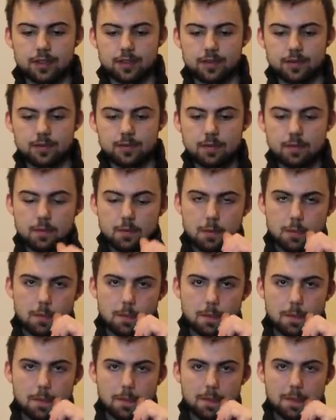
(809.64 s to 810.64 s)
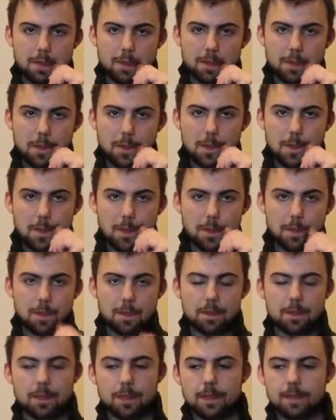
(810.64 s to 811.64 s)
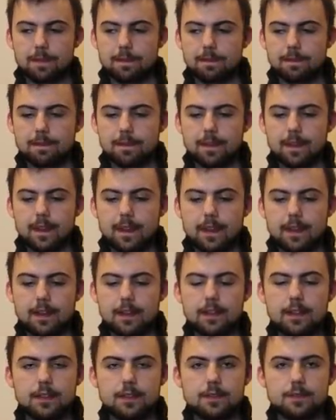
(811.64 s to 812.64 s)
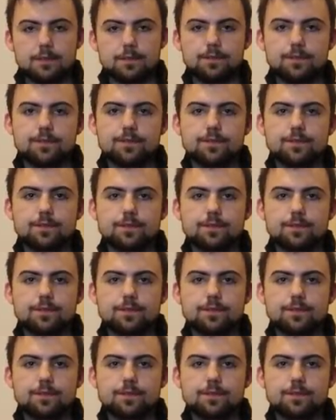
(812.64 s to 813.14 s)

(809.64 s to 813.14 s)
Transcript: (silent)